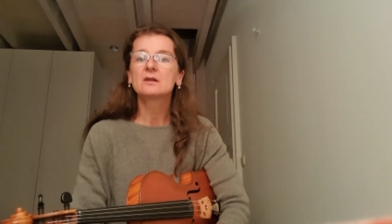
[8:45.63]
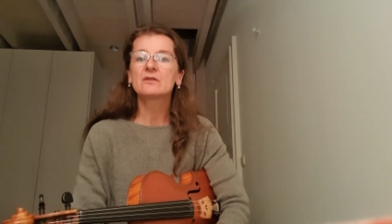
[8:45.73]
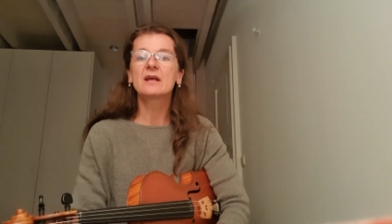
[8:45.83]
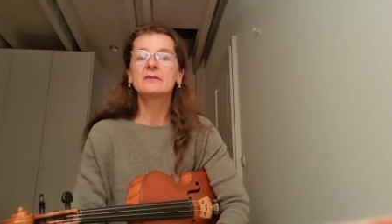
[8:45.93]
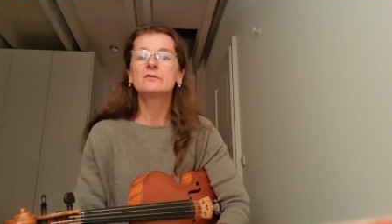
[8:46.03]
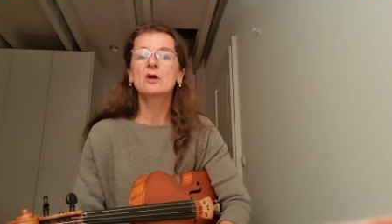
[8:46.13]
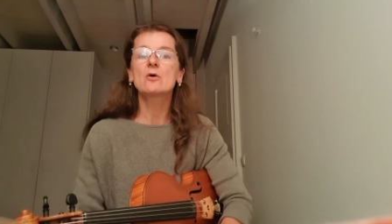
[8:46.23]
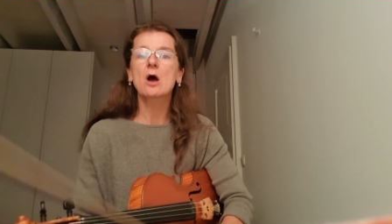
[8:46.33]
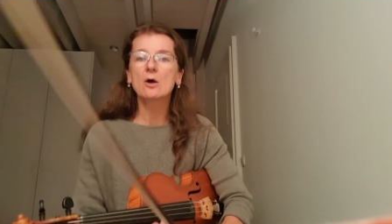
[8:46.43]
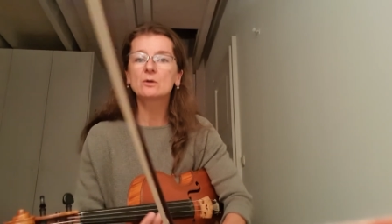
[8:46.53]
There is no
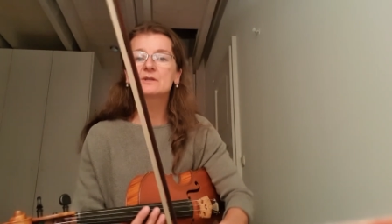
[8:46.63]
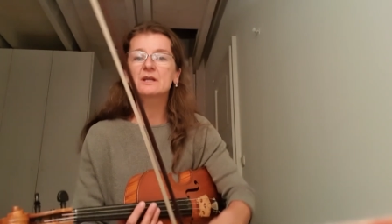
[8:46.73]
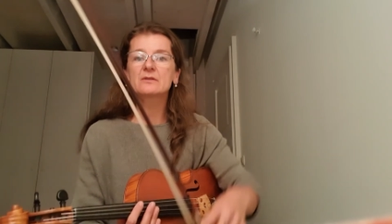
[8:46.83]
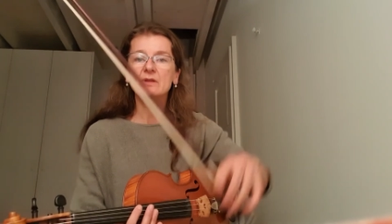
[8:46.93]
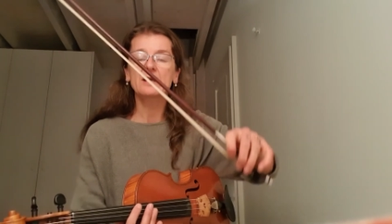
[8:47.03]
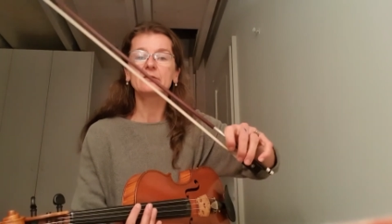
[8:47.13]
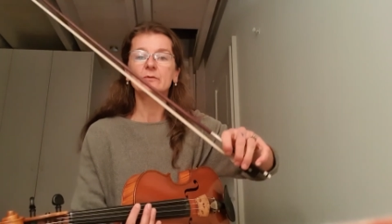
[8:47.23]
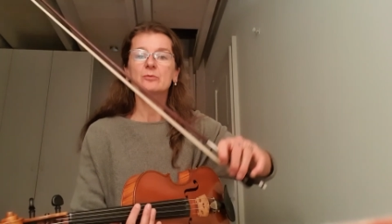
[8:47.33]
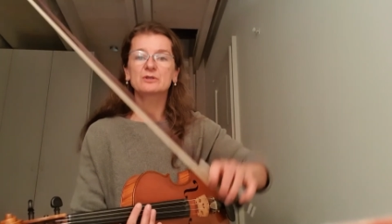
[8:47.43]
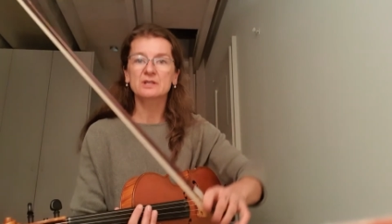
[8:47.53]
holding, there is a
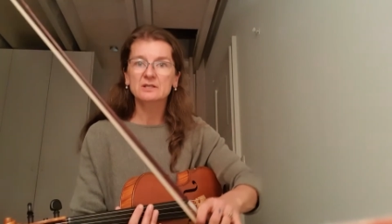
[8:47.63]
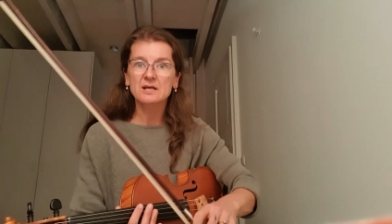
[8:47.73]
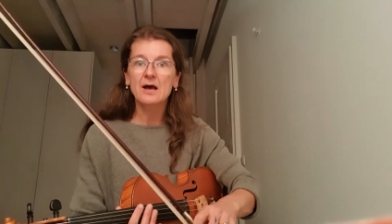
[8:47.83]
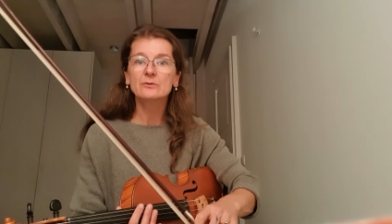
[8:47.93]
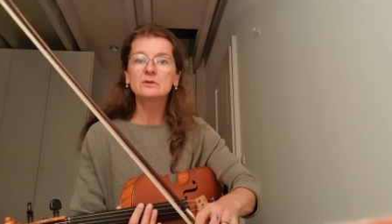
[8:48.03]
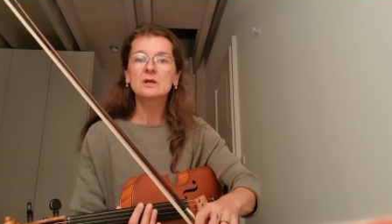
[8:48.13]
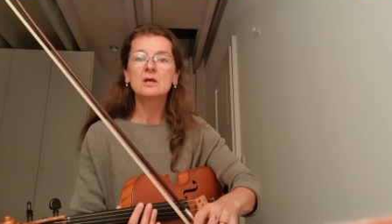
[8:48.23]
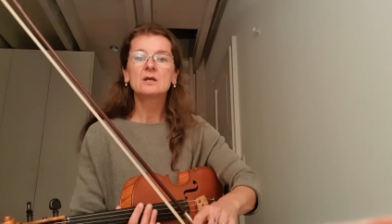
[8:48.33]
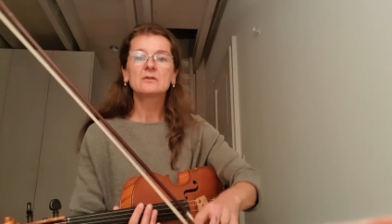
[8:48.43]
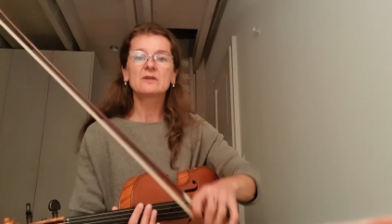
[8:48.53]
putting down.
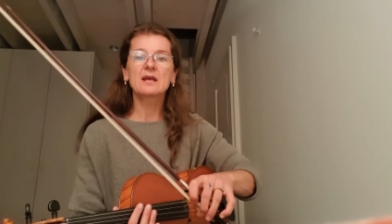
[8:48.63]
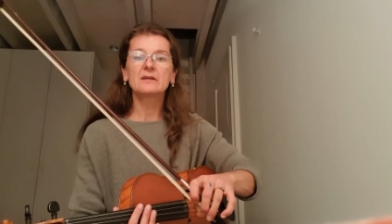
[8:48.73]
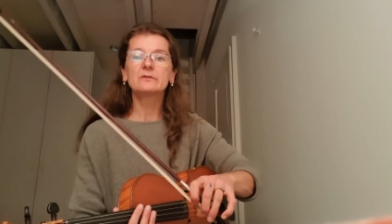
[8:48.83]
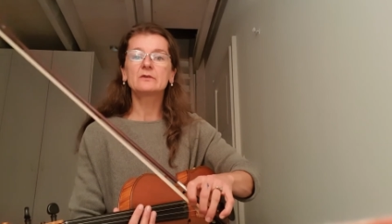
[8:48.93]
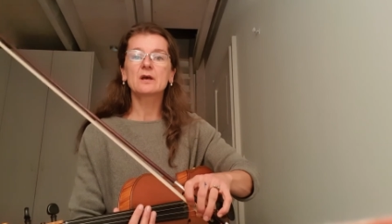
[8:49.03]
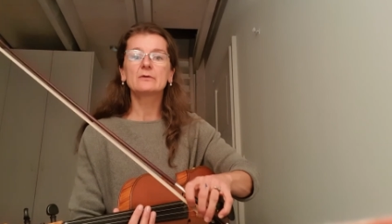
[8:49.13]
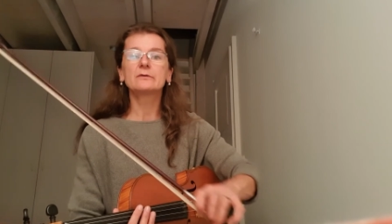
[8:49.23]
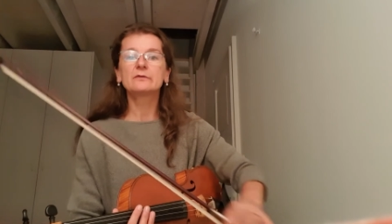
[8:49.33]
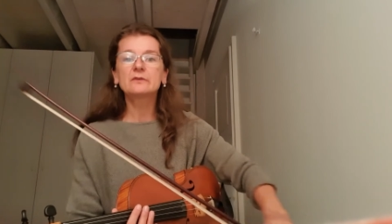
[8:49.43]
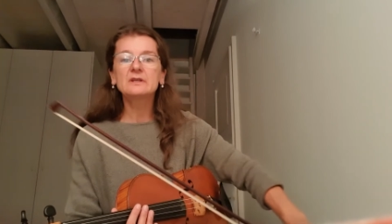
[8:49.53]
There is no
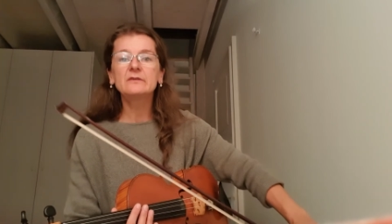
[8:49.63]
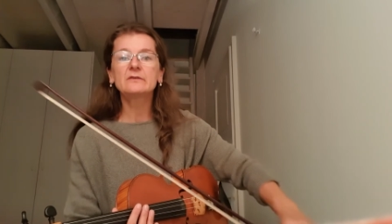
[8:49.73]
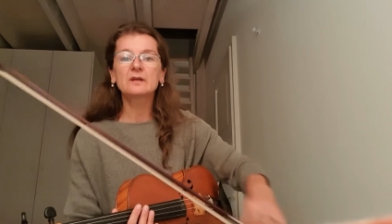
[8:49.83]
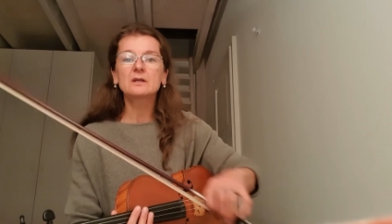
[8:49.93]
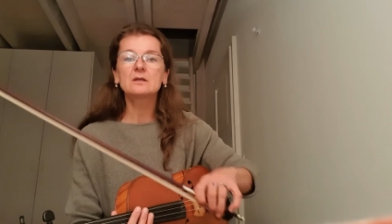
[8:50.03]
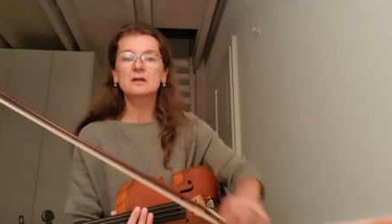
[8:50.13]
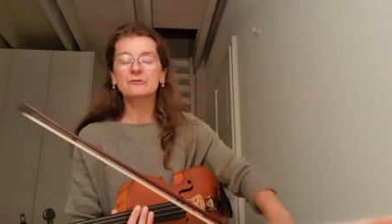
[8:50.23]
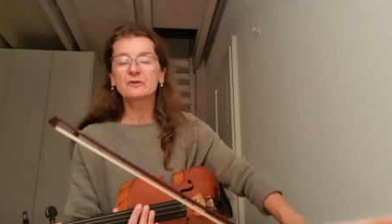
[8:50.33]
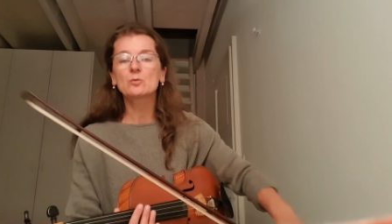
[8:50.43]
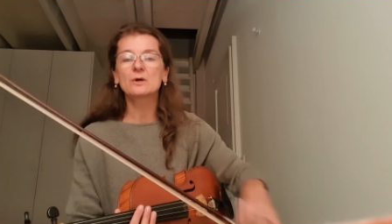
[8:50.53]
seizing
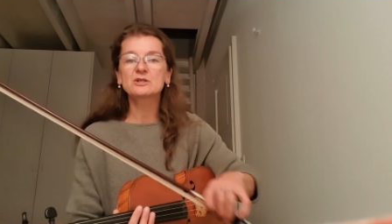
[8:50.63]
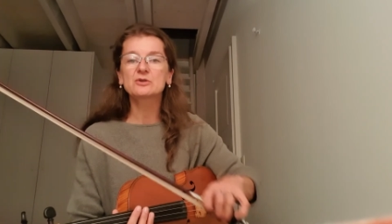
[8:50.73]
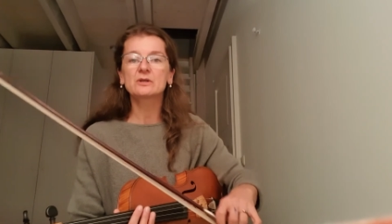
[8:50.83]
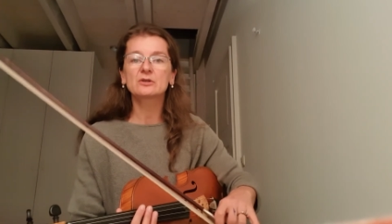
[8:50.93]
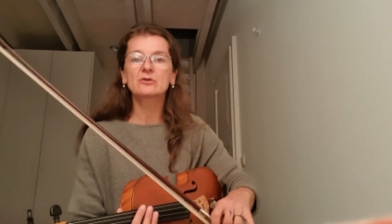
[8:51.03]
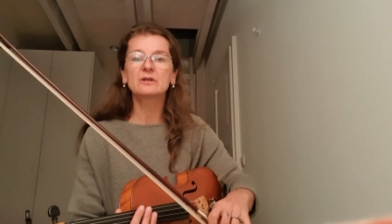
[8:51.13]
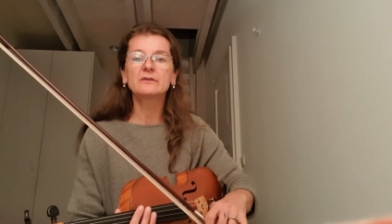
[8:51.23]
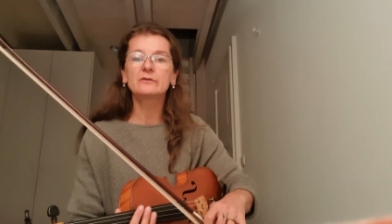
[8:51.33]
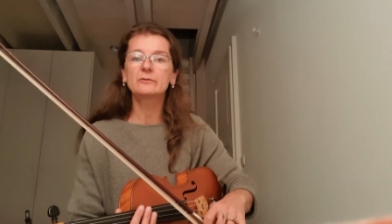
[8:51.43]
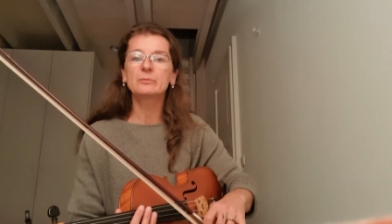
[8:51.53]
if you want to
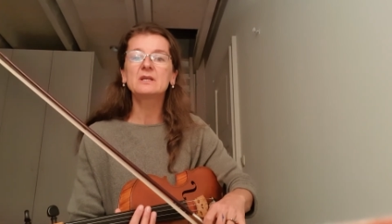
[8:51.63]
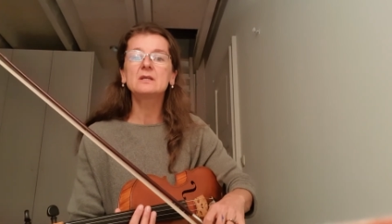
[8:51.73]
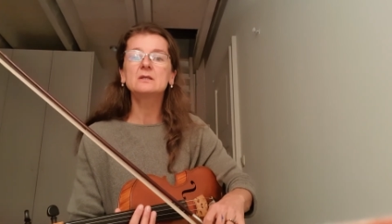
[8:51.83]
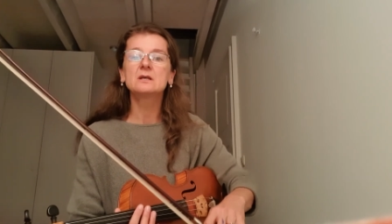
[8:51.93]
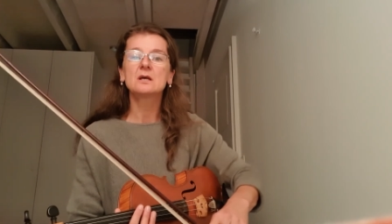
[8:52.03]
increase speed.